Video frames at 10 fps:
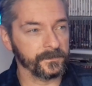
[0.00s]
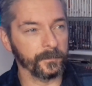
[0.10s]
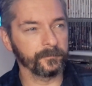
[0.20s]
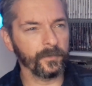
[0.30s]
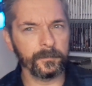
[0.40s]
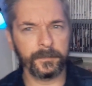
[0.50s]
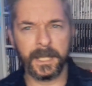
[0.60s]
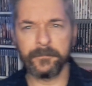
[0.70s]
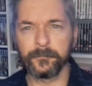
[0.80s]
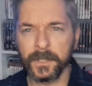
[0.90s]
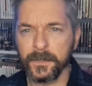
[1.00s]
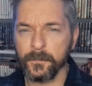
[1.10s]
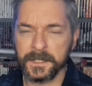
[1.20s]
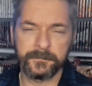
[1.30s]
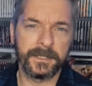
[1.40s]
So I probably haven't played
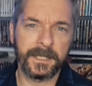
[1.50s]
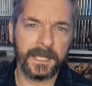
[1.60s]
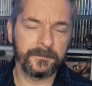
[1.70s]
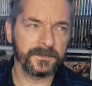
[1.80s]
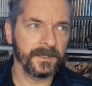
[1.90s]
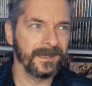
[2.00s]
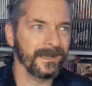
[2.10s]
quite as many games